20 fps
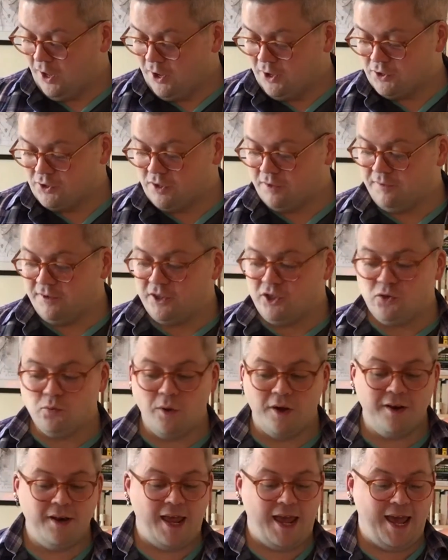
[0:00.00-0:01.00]
So the first
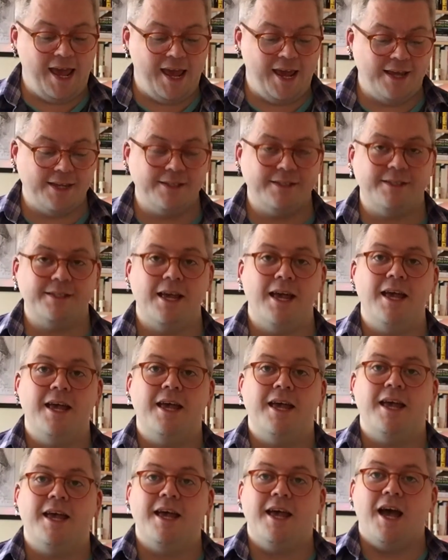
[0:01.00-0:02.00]
one is
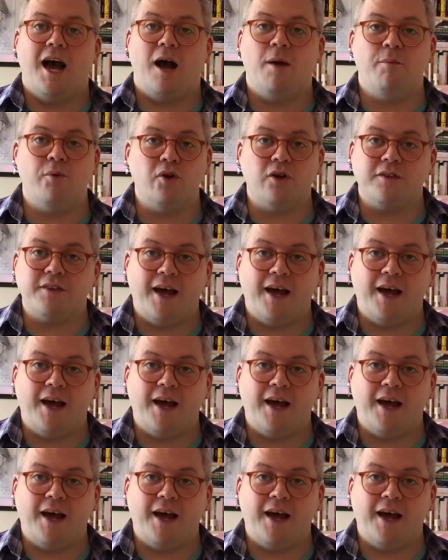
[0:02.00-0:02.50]
a book